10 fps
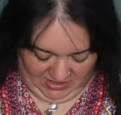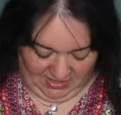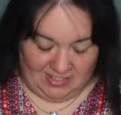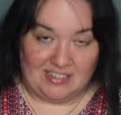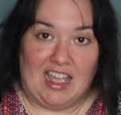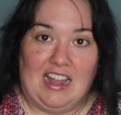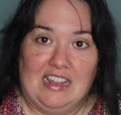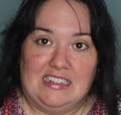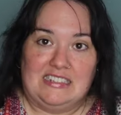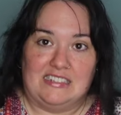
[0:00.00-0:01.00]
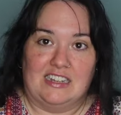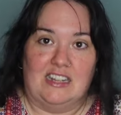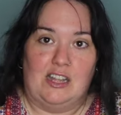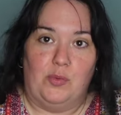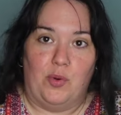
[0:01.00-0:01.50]

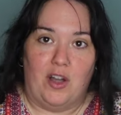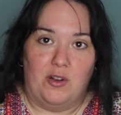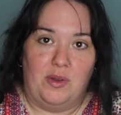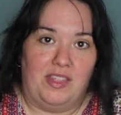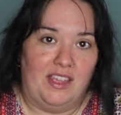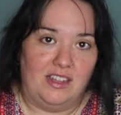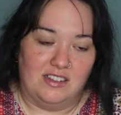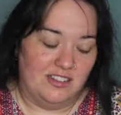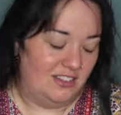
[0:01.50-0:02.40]
stylistically wrong with it